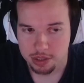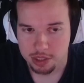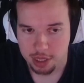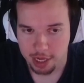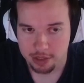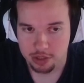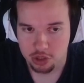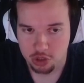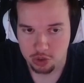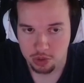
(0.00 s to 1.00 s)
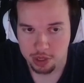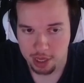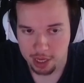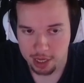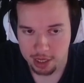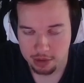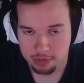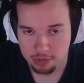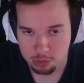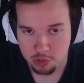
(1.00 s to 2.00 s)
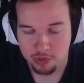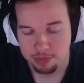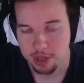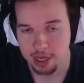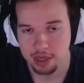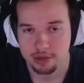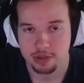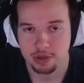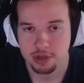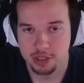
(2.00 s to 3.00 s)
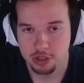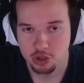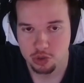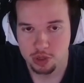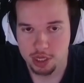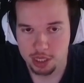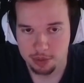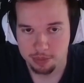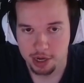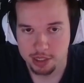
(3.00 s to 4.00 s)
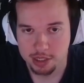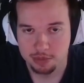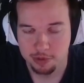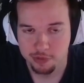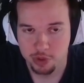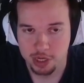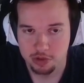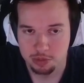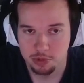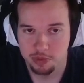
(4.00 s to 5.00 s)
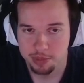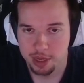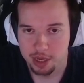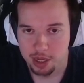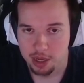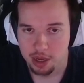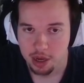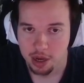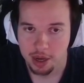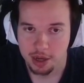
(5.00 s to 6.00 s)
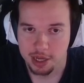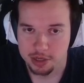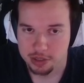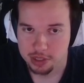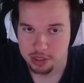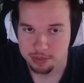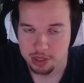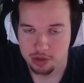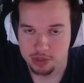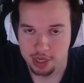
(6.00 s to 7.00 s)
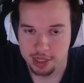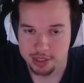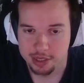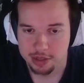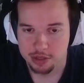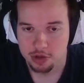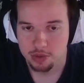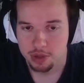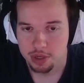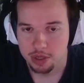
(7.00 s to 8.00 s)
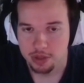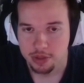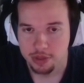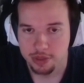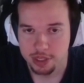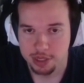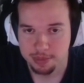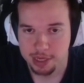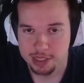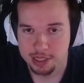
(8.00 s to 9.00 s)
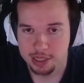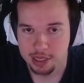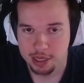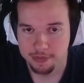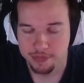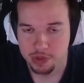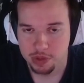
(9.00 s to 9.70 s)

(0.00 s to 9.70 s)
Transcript: select, destroy, and remove from play. So it does destroy in the process before it gets removed from play. And so this could be used against it. So this can basically,